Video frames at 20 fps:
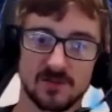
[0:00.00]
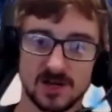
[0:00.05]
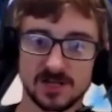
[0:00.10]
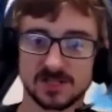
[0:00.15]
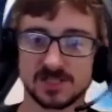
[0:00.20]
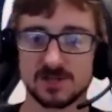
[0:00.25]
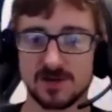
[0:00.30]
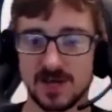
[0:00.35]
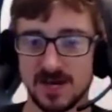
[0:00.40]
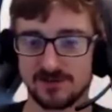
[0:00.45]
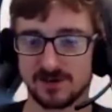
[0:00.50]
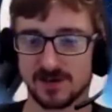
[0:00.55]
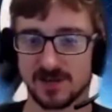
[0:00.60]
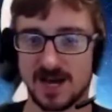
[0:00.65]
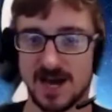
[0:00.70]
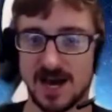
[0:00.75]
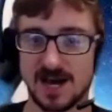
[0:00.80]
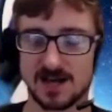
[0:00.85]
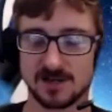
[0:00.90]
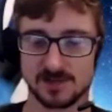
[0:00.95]
Versus you have a
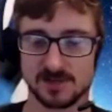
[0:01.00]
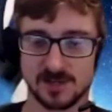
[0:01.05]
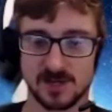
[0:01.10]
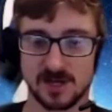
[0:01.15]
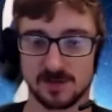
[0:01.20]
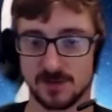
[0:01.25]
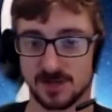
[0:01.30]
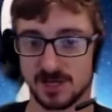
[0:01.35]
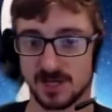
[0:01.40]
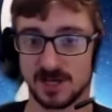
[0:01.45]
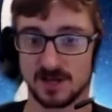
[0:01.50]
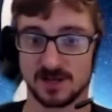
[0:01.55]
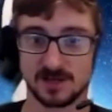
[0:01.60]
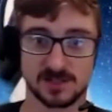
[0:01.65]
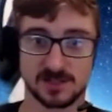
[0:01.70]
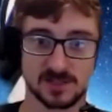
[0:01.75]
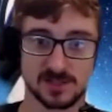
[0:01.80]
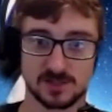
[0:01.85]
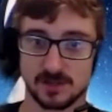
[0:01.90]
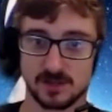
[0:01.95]
guy who's coming in,
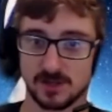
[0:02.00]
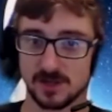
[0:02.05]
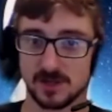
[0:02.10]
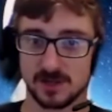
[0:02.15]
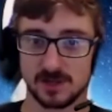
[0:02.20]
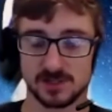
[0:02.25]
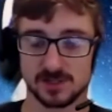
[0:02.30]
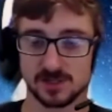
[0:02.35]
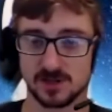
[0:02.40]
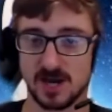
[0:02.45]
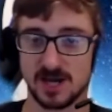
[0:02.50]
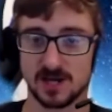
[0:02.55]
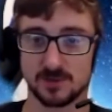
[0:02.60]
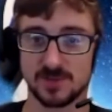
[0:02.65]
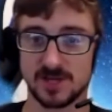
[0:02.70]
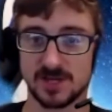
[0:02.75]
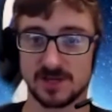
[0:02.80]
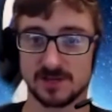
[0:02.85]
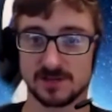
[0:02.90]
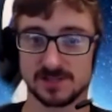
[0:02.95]
he's trying to
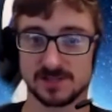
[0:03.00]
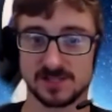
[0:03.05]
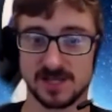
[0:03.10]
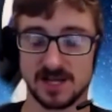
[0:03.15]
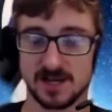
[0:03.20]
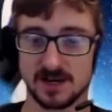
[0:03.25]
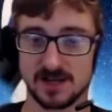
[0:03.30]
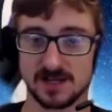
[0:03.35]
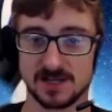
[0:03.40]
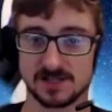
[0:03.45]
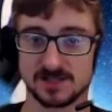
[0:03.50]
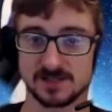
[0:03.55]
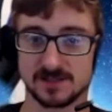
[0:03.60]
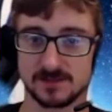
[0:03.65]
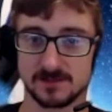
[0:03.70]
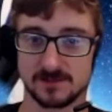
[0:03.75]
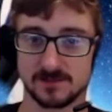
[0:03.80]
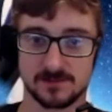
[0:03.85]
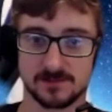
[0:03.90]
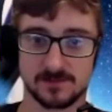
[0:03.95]
be serious
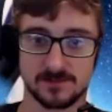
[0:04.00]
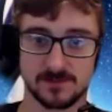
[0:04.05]
and